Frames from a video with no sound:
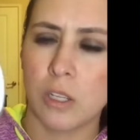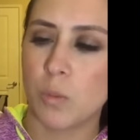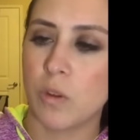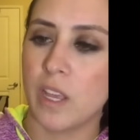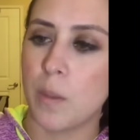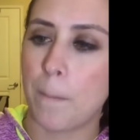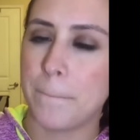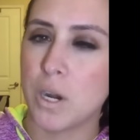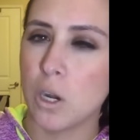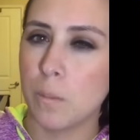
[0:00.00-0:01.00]
it looks more like a
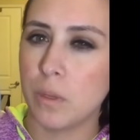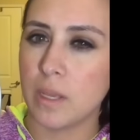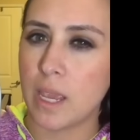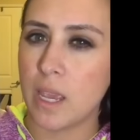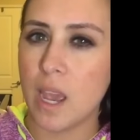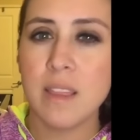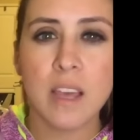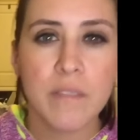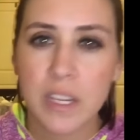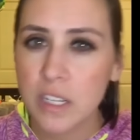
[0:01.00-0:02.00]
purpley. I
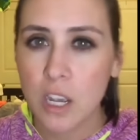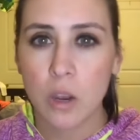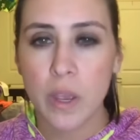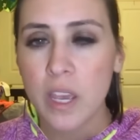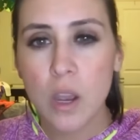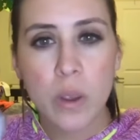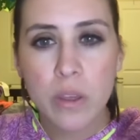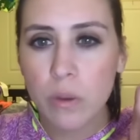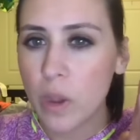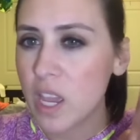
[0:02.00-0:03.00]
love indigo. It can go
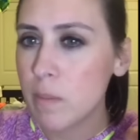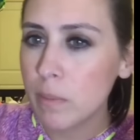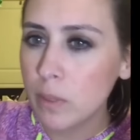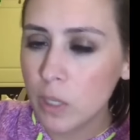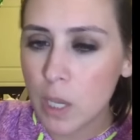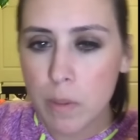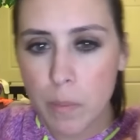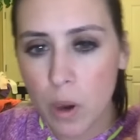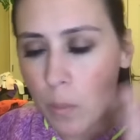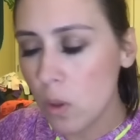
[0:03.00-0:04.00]
either way. It can be blue, it can be
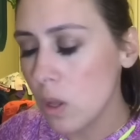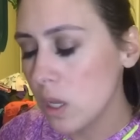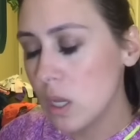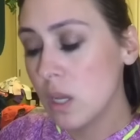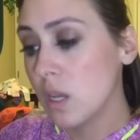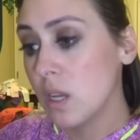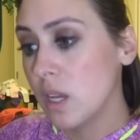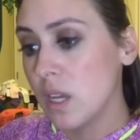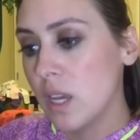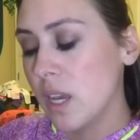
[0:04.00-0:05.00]
purple.
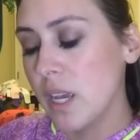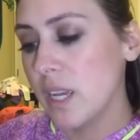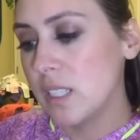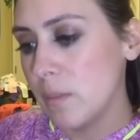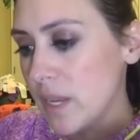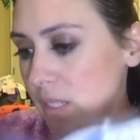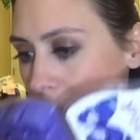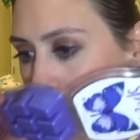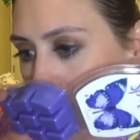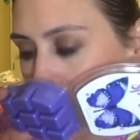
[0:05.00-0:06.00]
It's
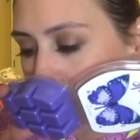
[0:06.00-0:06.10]
amazing.